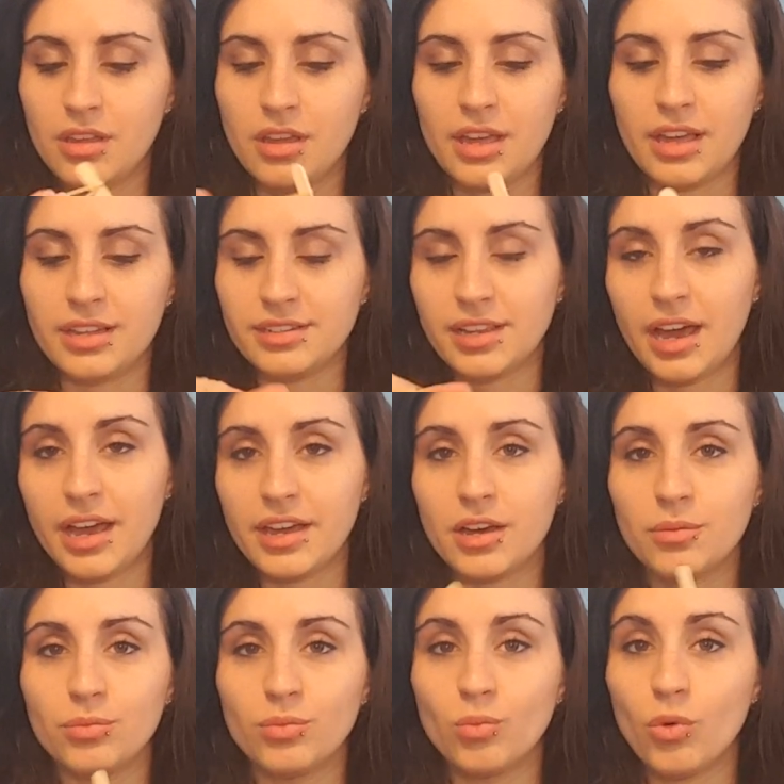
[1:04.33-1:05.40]
and tie
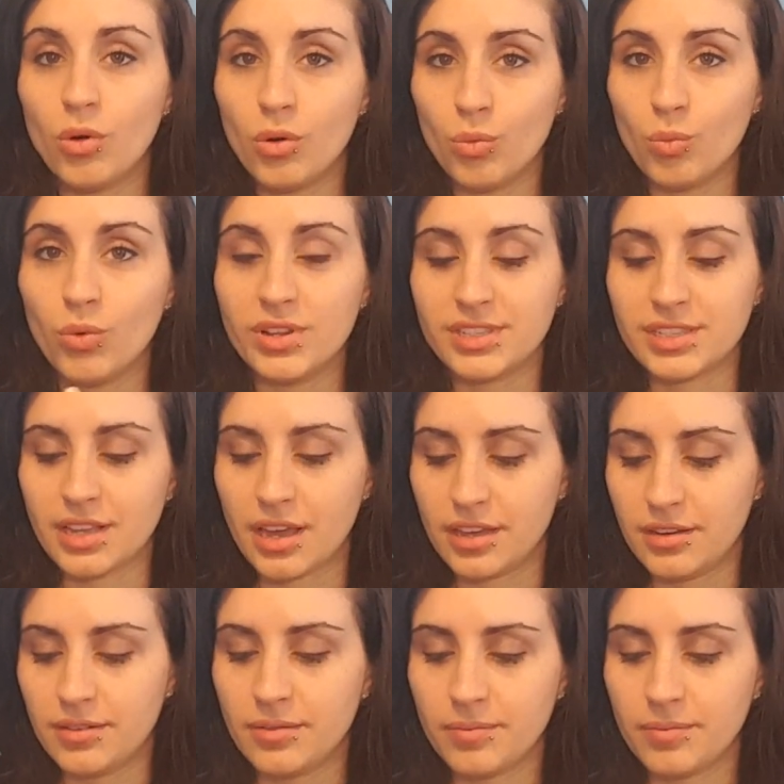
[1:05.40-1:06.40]
up one side.